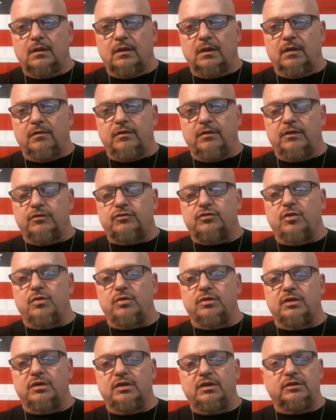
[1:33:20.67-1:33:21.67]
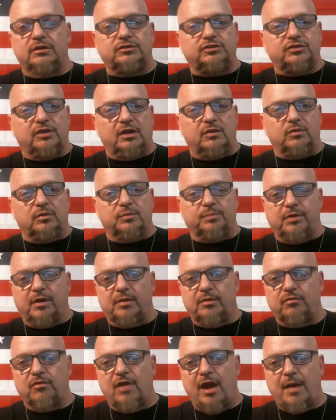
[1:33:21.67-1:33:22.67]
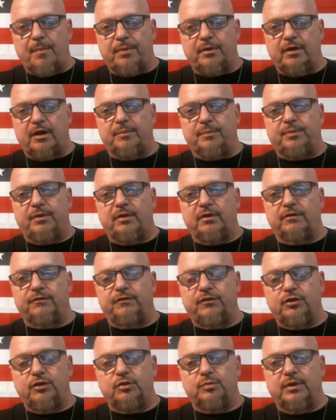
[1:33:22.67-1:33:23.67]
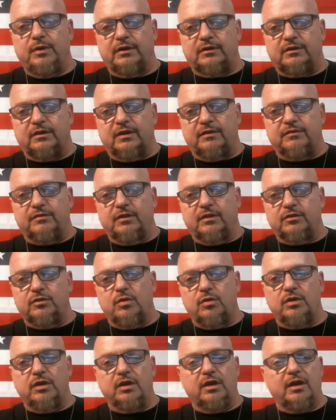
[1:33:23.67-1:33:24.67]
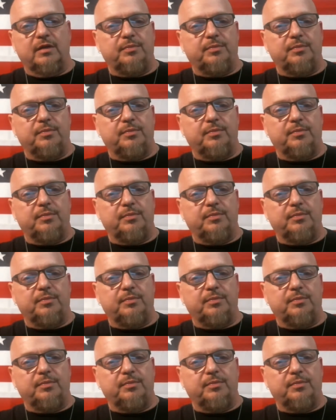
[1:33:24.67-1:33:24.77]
Everything's going good here, Sean. We're probably wrapping it up here in a few, but everything's going good.